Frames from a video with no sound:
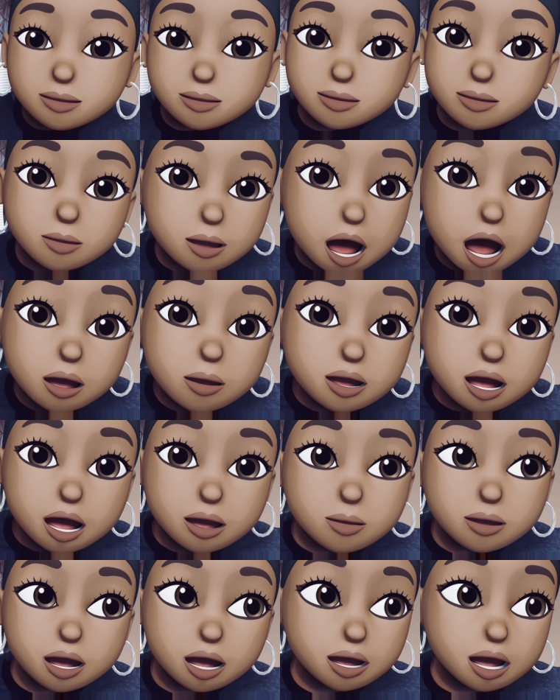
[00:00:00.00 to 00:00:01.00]
don't like when
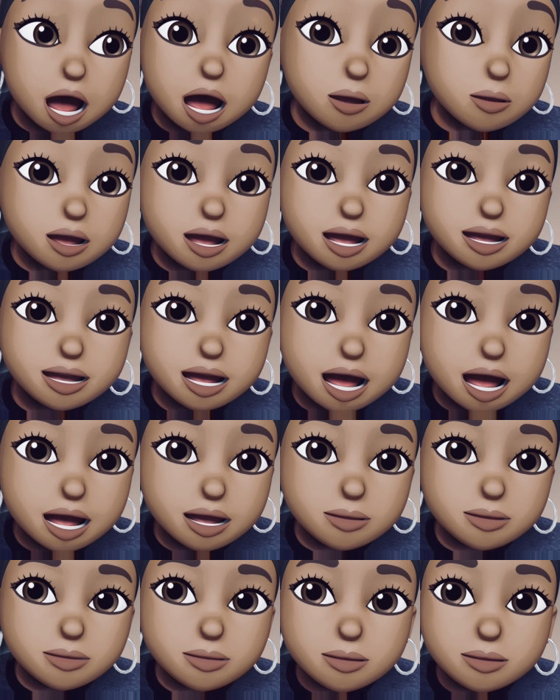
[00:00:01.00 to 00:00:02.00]
it, I don't like that,
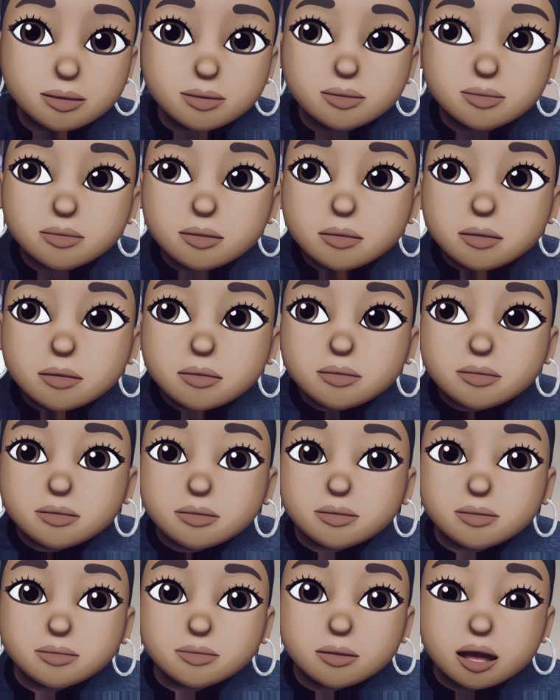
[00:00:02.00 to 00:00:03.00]

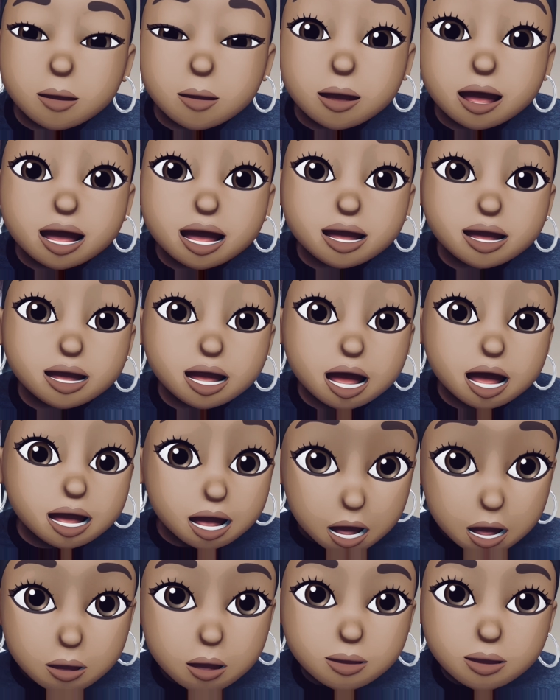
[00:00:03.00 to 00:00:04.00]
but, yeah, no, I
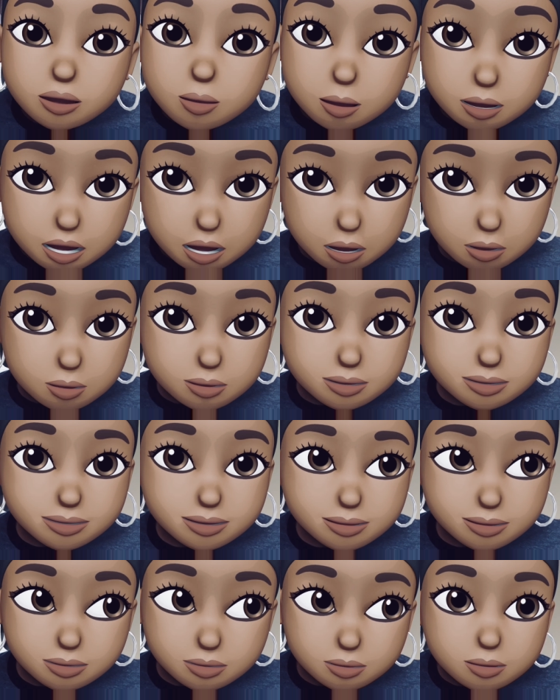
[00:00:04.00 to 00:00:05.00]
don't
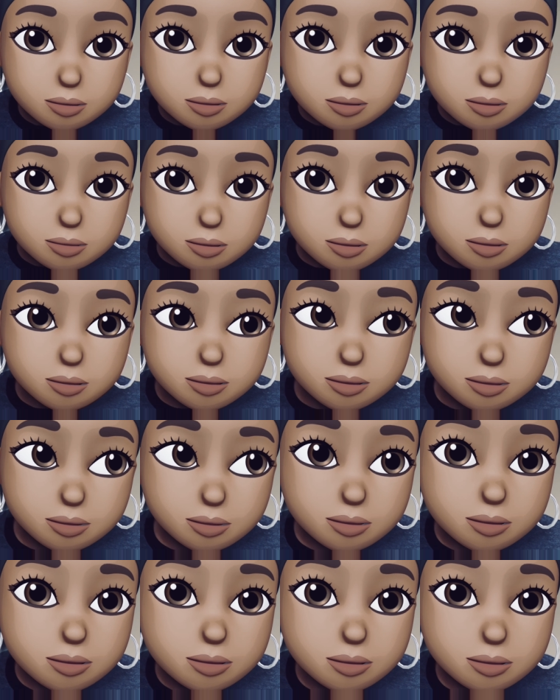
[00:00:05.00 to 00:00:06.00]
do it.
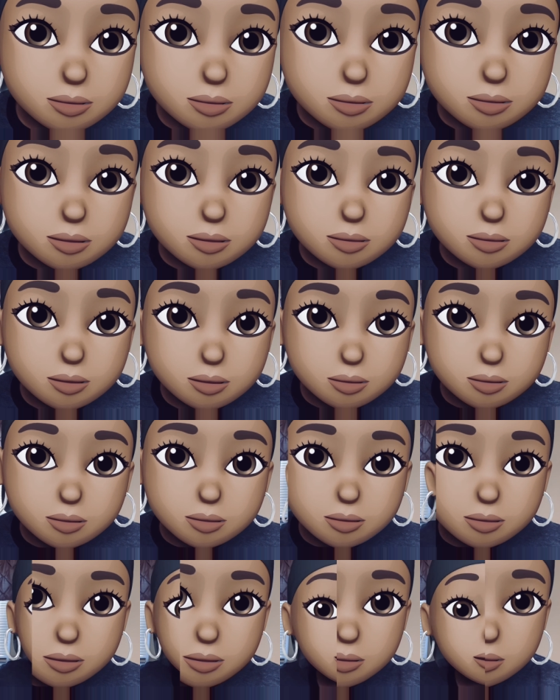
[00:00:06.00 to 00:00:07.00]
Anywho,